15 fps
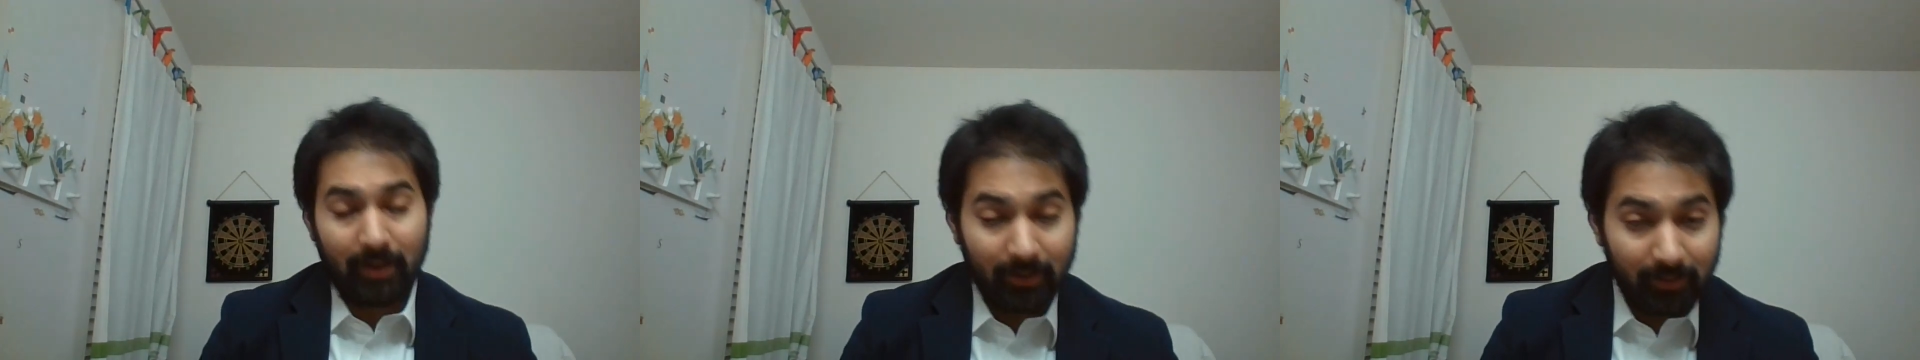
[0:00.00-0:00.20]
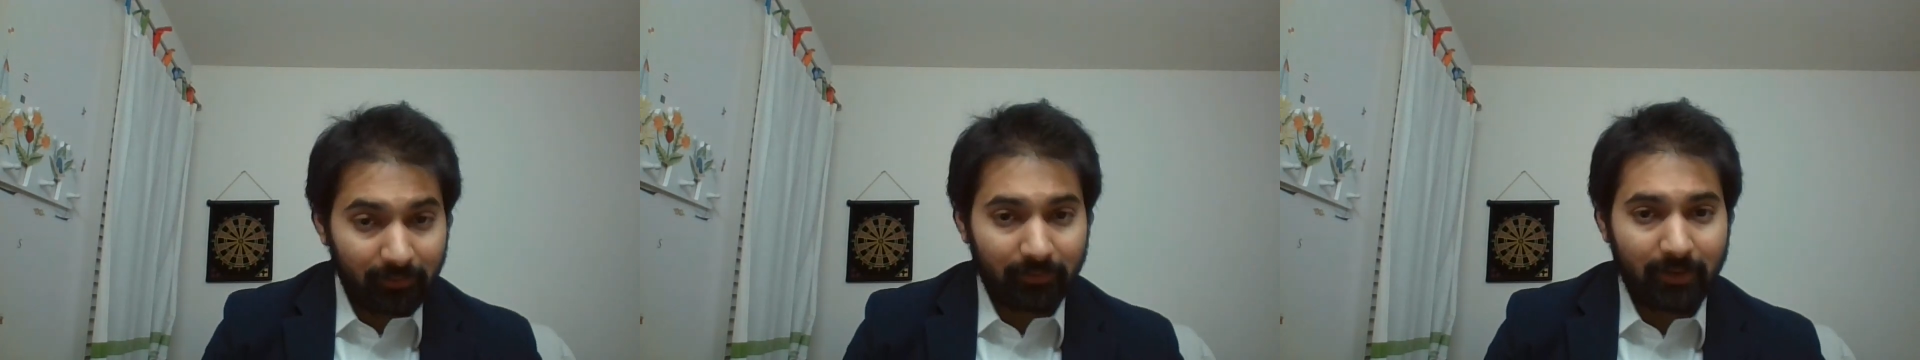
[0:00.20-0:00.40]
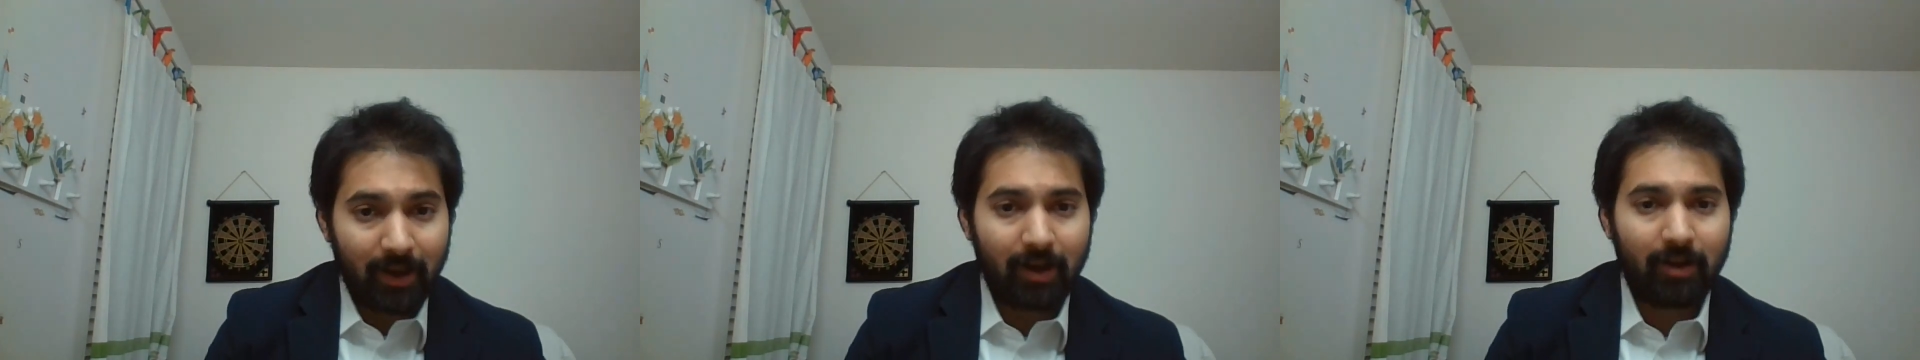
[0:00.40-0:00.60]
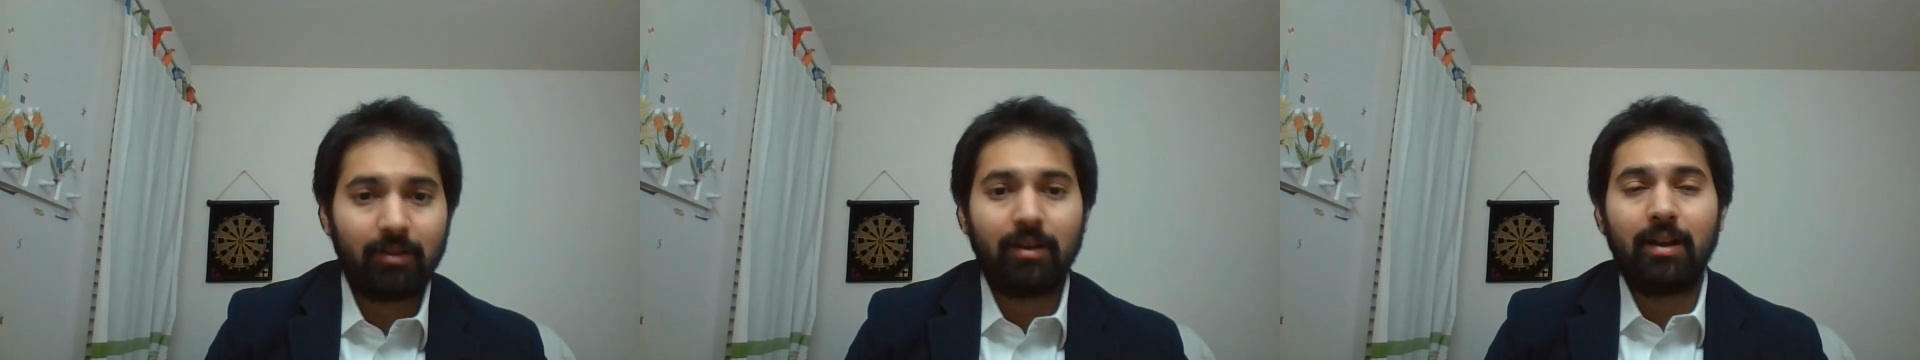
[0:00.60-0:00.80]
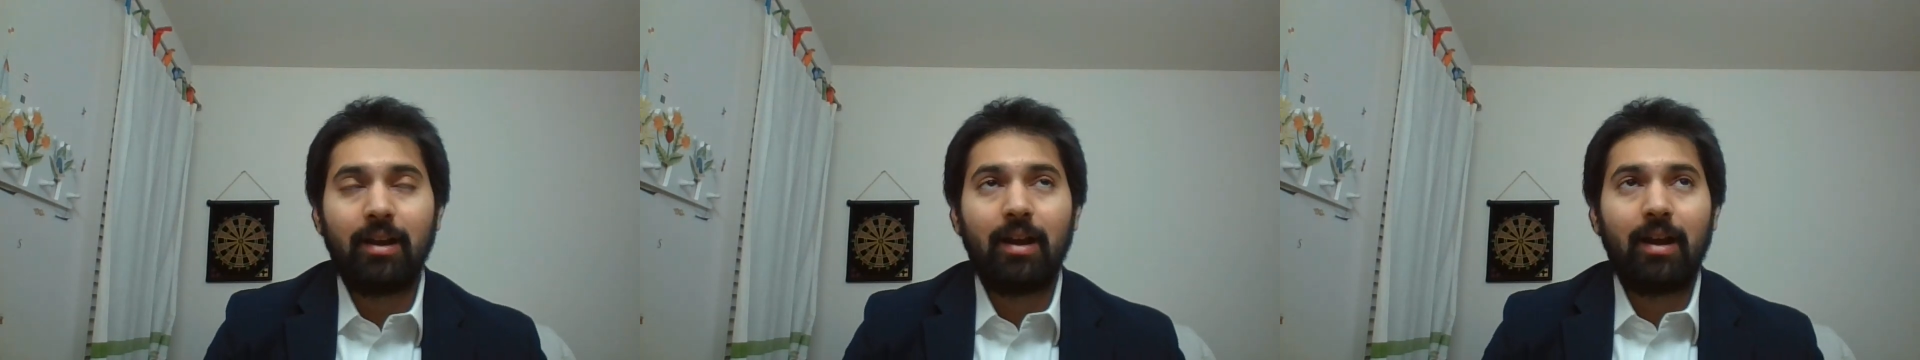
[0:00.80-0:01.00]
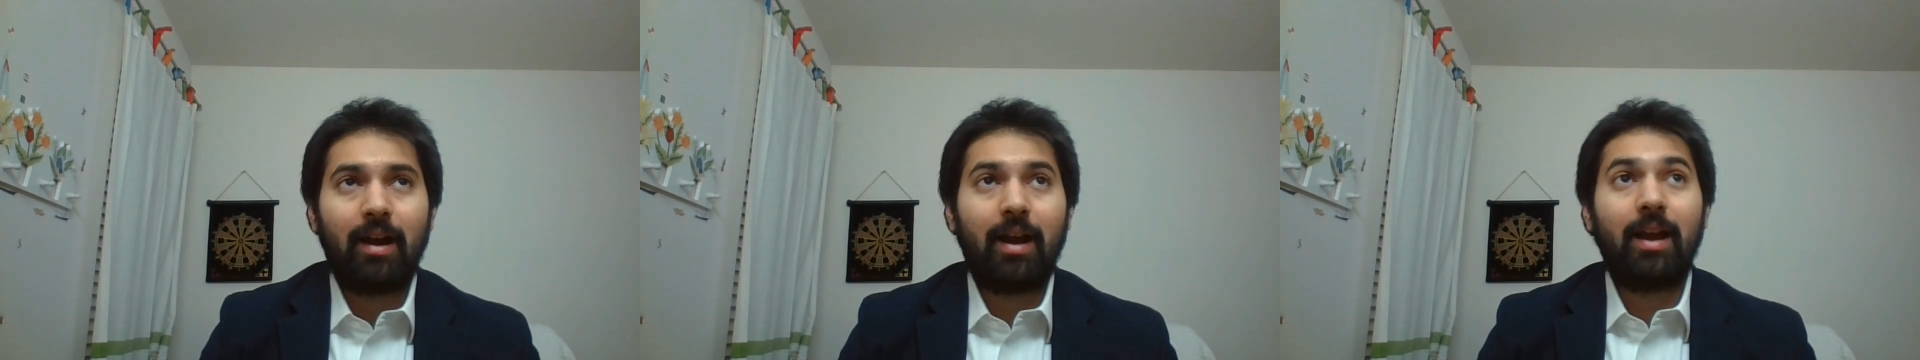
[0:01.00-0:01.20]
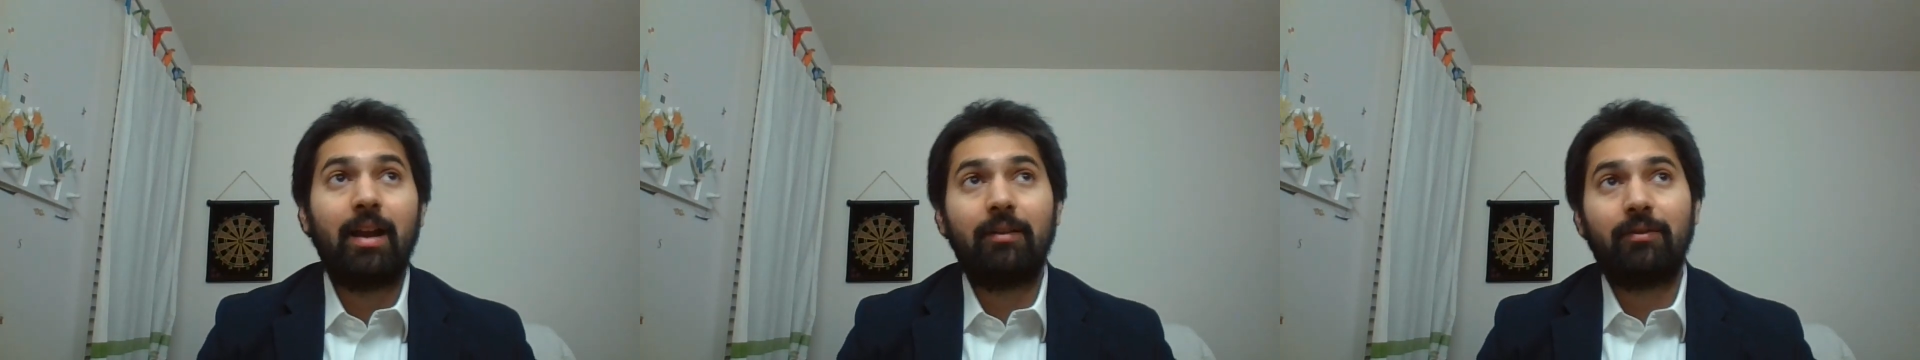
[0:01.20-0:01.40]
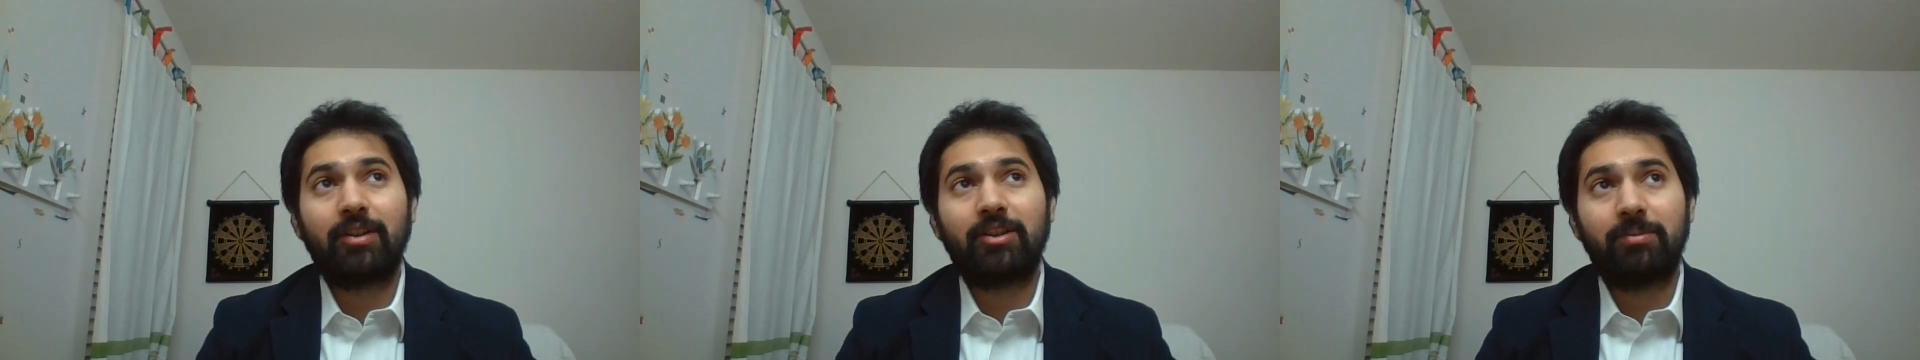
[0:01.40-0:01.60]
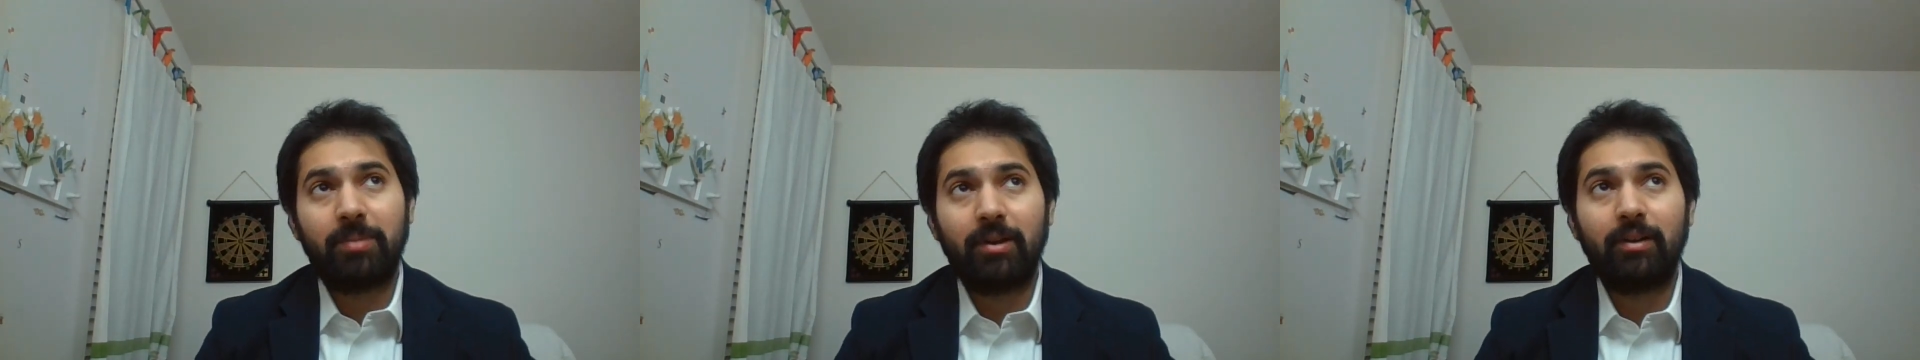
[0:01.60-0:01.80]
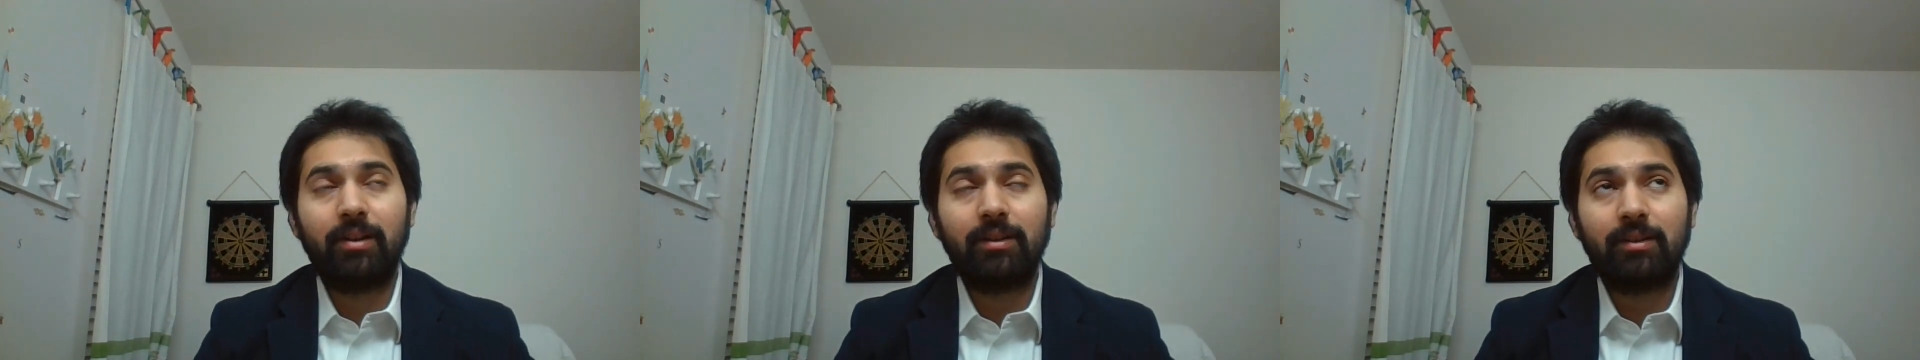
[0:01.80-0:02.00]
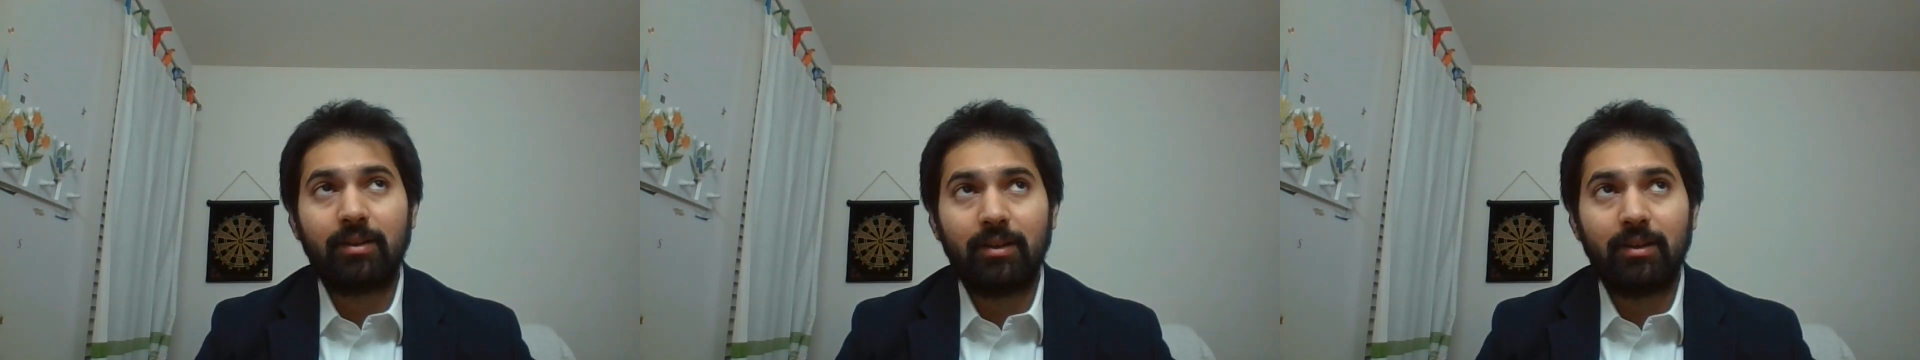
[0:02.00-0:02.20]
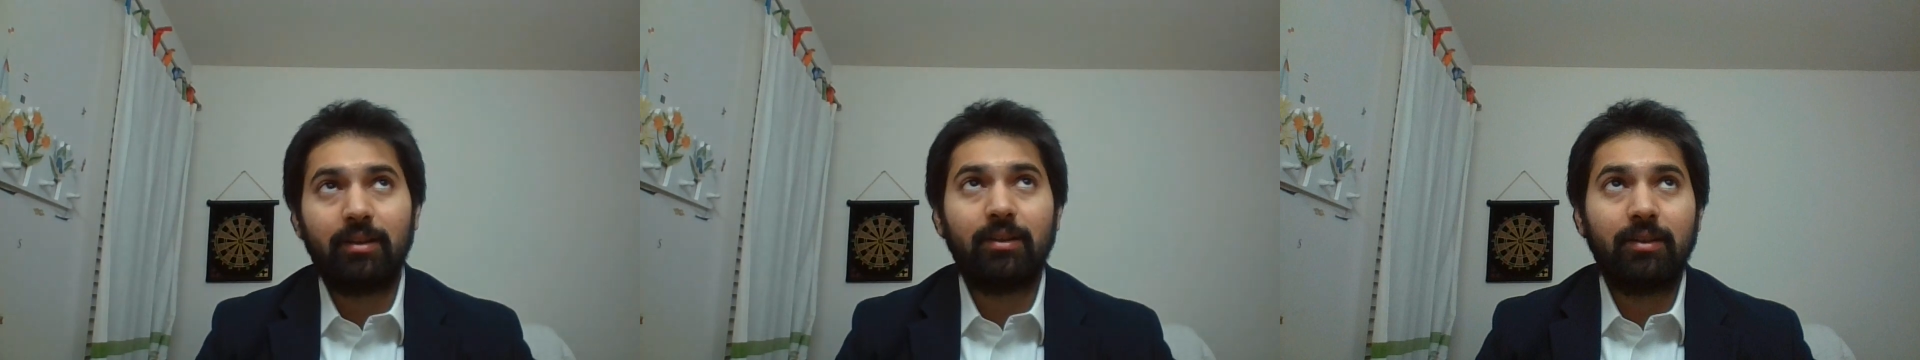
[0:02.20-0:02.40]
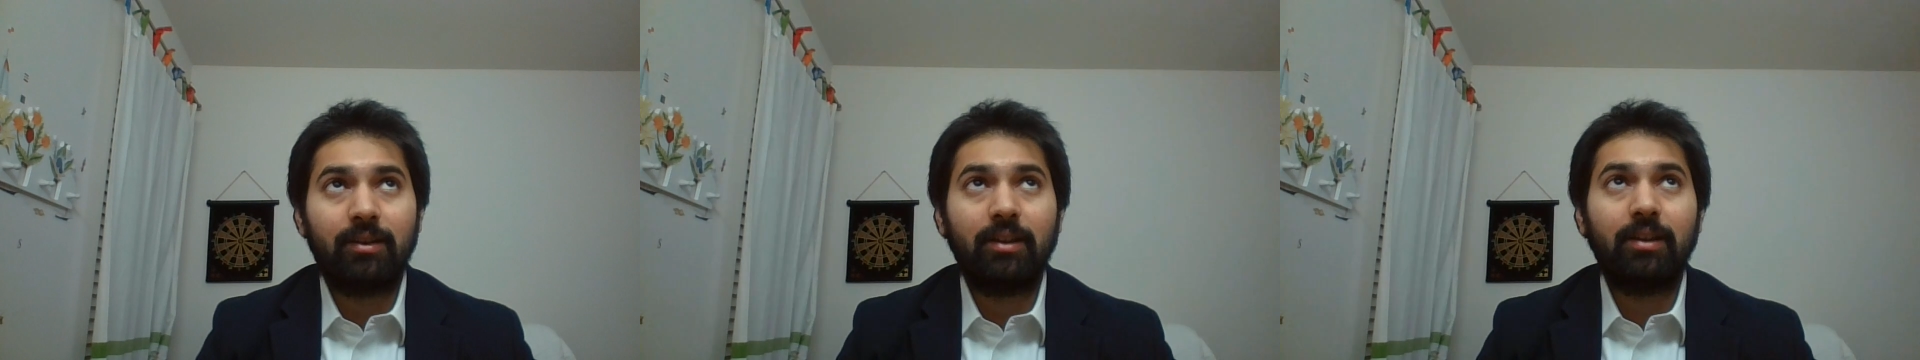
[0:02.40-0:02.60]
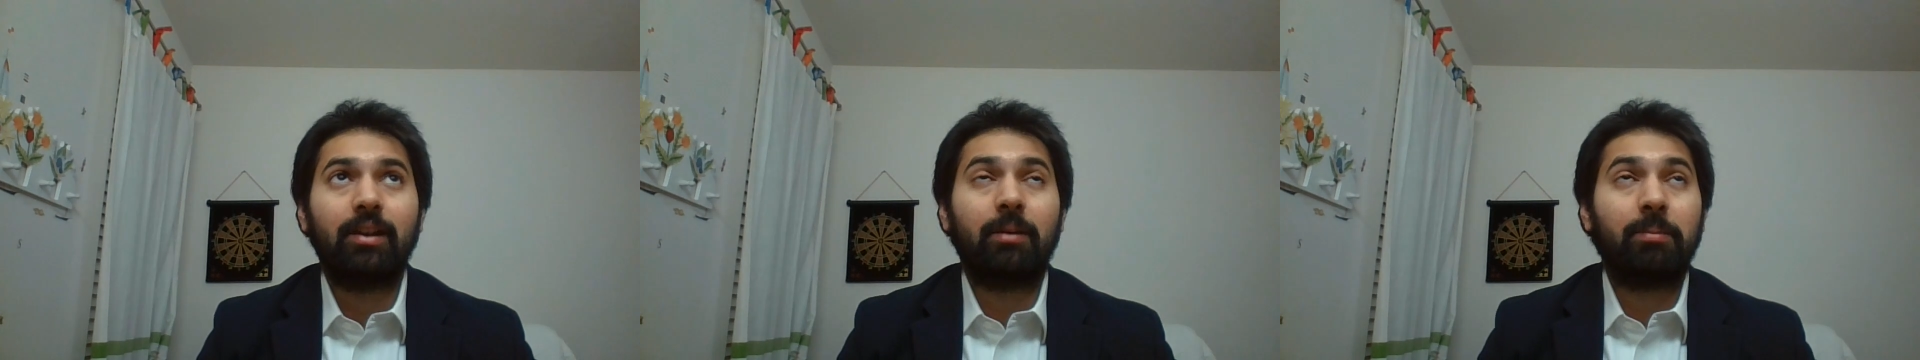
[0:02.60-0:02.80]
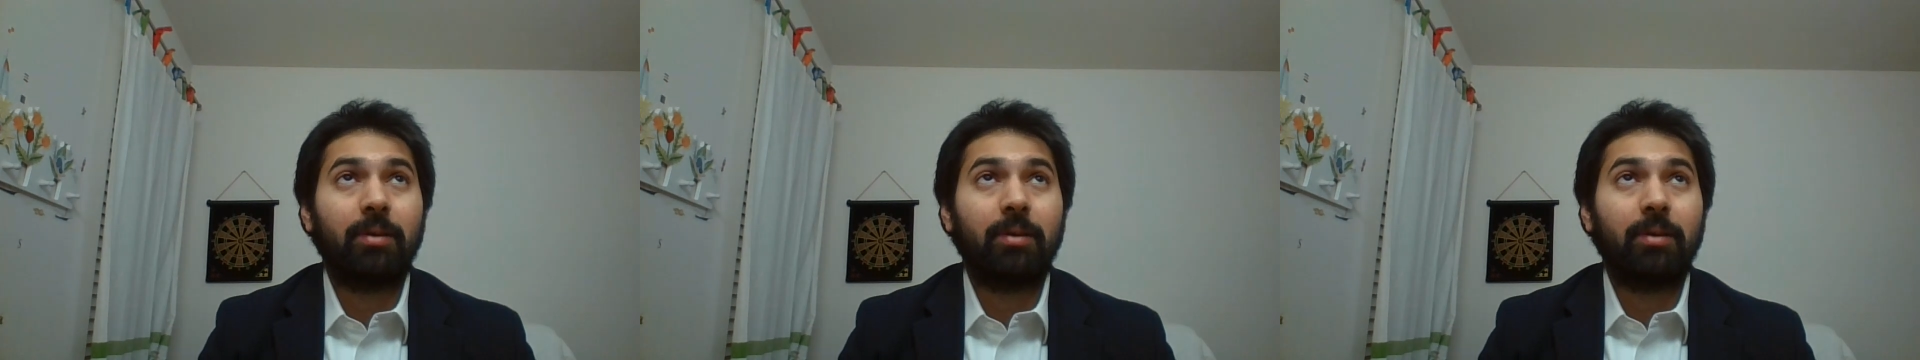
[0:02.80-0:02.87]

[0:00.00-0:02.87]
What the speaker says: As of now, I have experience in the